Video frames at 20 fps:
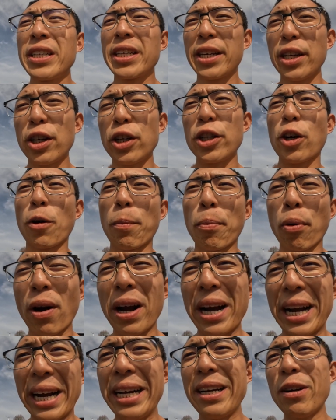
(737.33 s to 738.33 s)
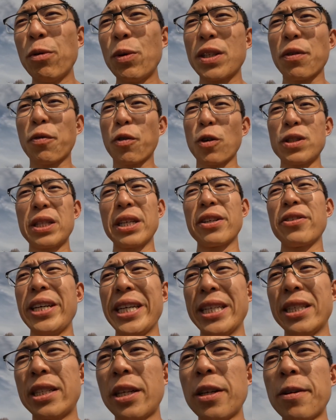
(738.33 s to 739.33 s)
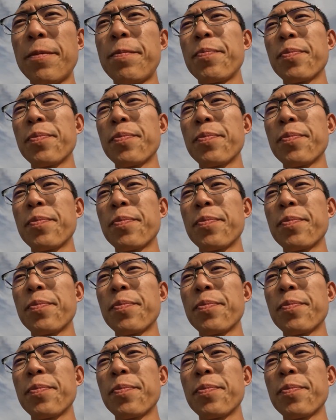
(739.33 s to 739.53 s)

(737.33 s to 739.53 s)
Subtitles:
kill your prey, what's the first thing you eat?